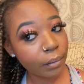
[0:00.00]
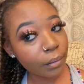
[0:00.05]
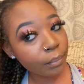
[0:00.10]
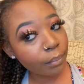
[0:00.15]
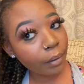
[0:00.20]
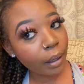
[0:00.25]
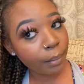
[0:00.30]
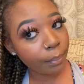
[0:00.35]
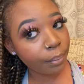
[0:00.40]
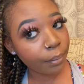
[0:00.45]

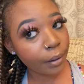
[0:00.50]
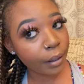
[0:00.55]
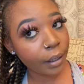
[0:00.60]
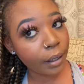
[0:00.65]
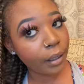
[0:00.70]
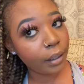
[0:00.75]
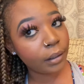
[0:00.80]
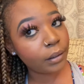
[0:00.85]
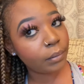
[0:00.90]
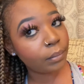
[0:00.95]
my
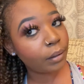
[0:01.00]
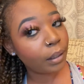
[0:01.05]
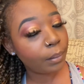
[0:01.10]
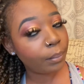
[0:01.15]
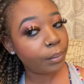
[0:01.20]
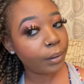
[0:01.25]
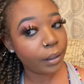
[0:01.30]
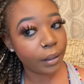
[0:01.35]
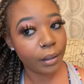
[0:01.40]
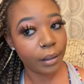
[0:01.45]
braids when I
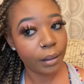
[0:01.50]
braided them